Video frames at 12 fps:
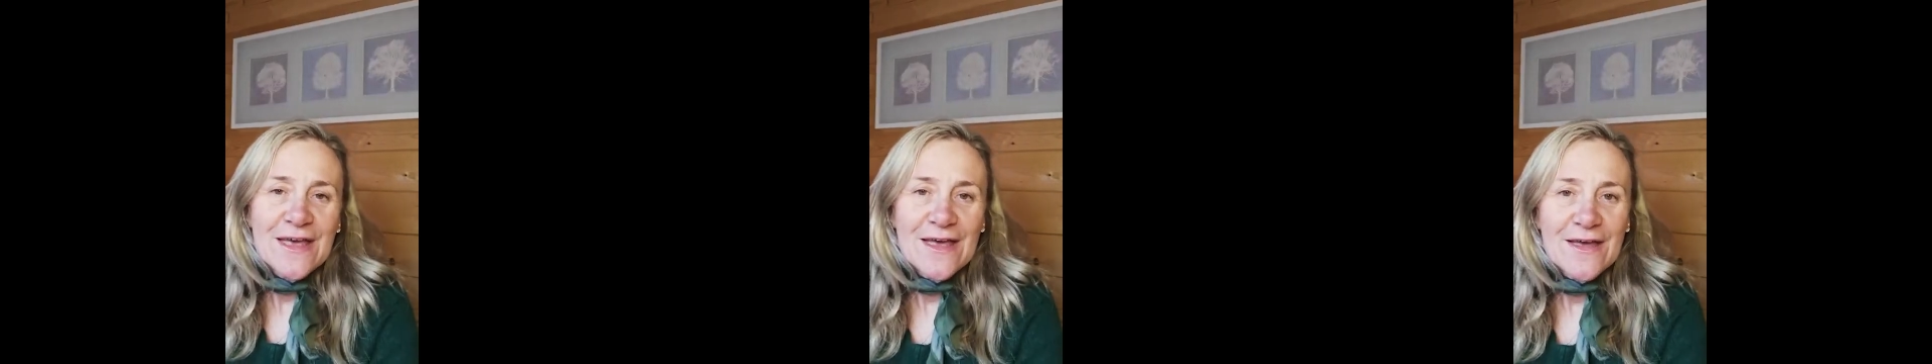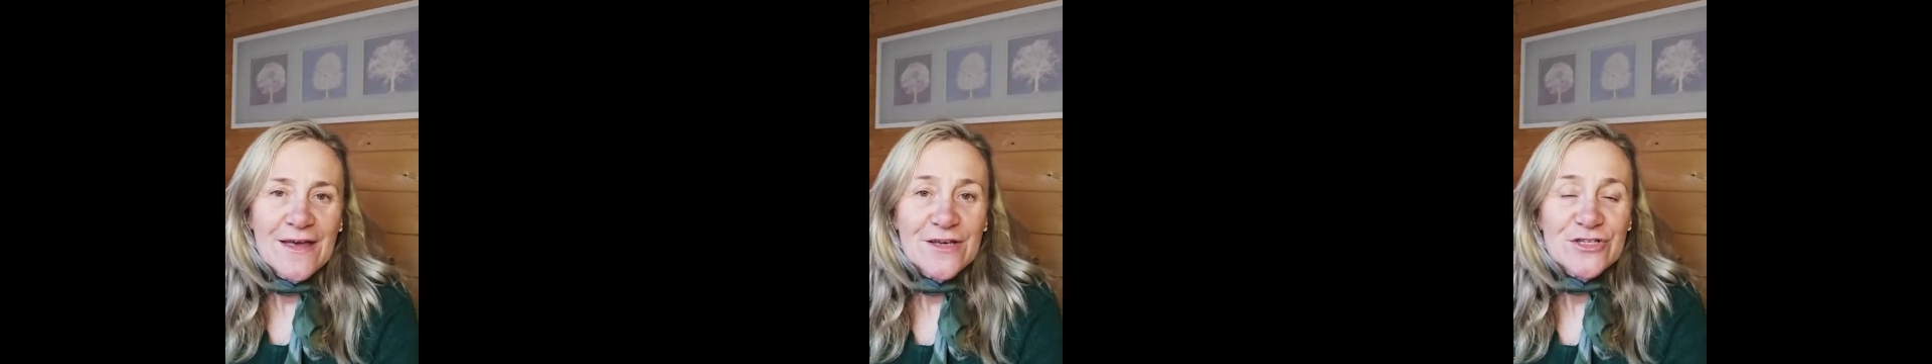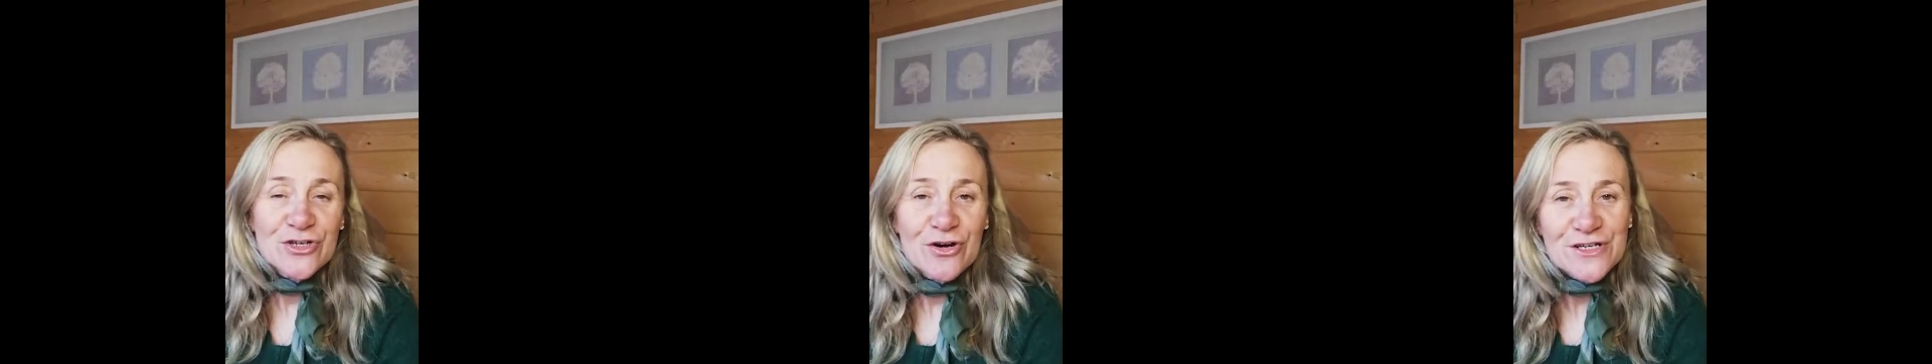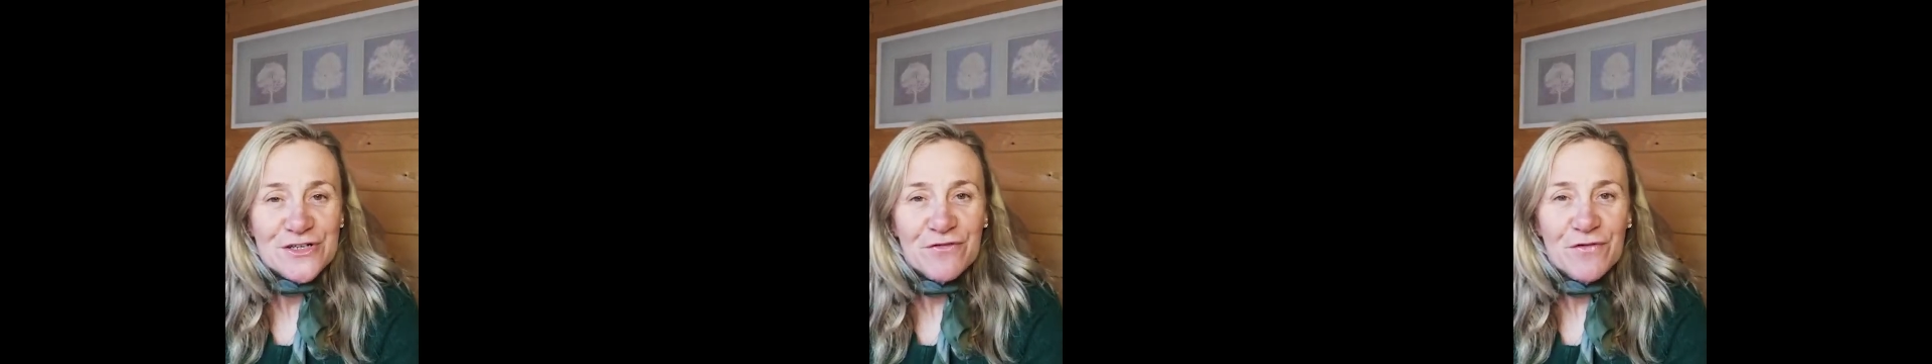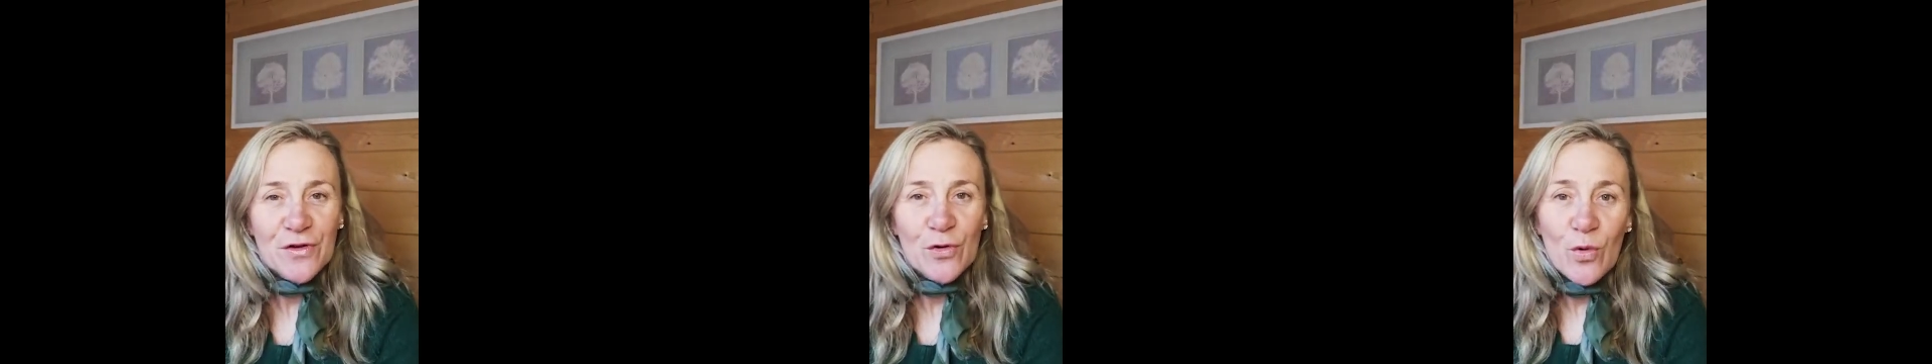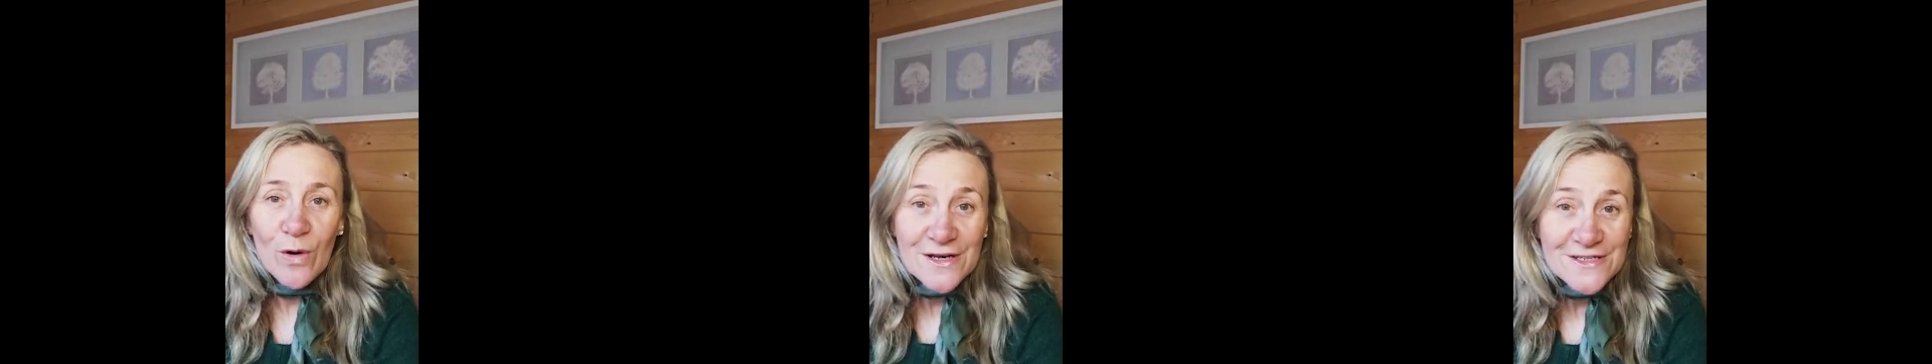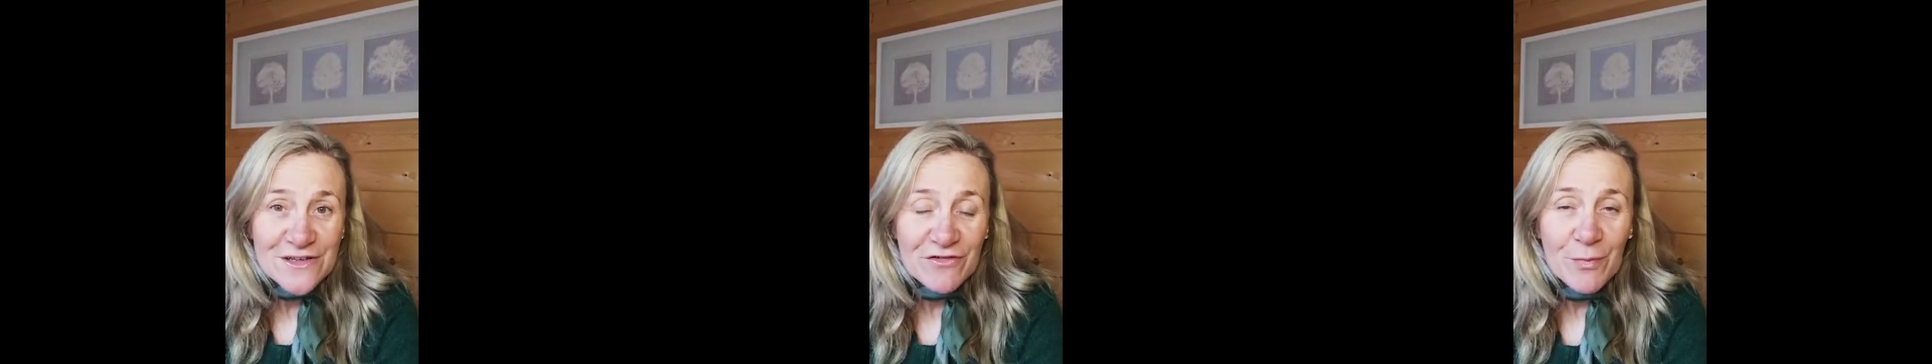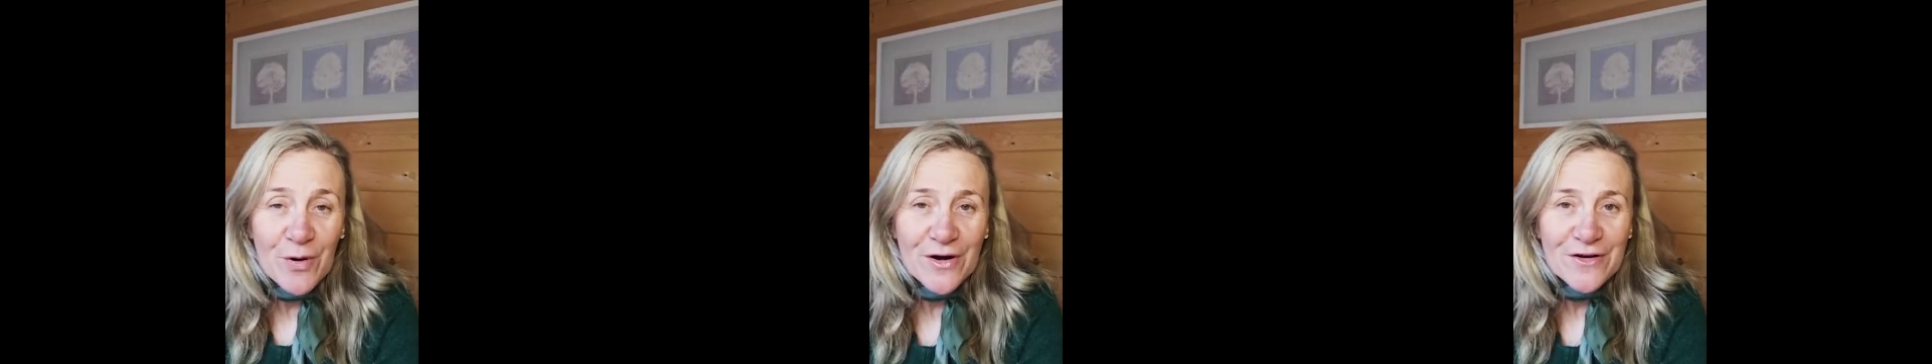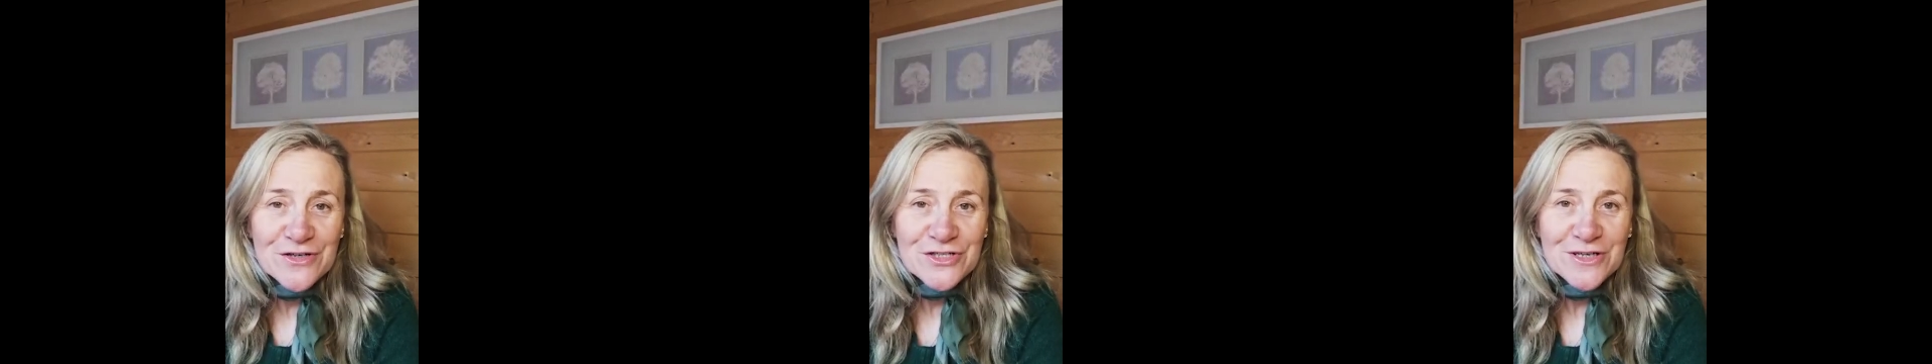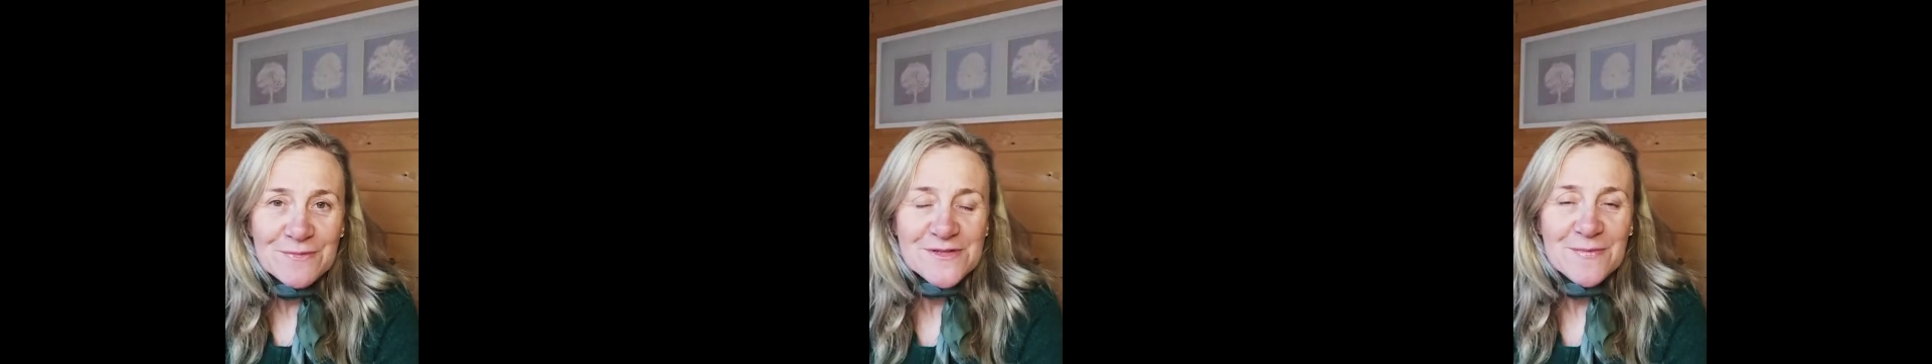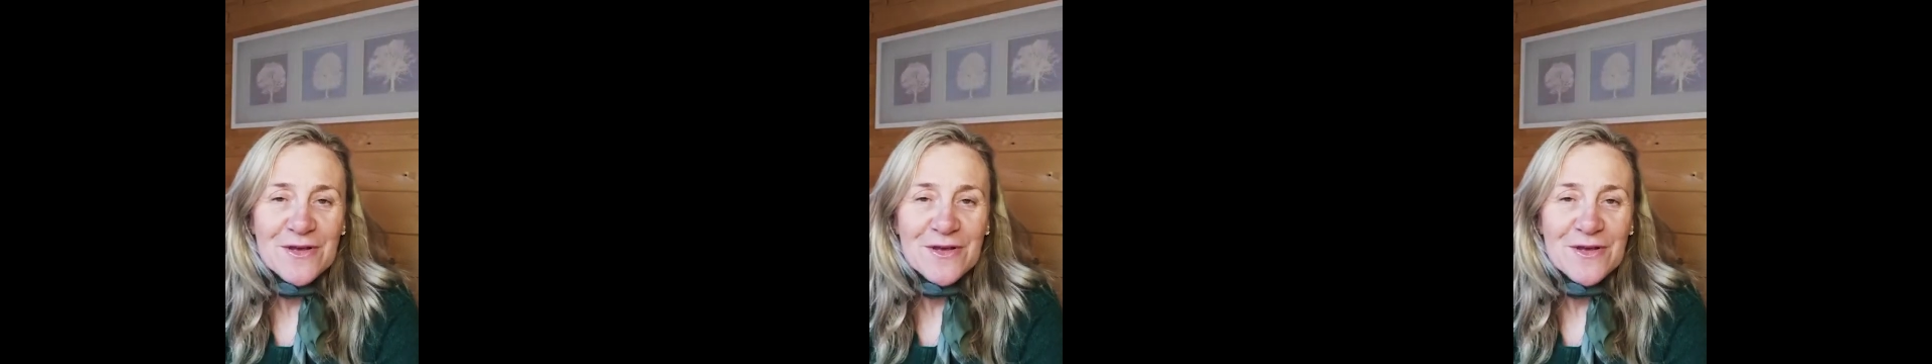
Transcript: a charter for the quality of partnerships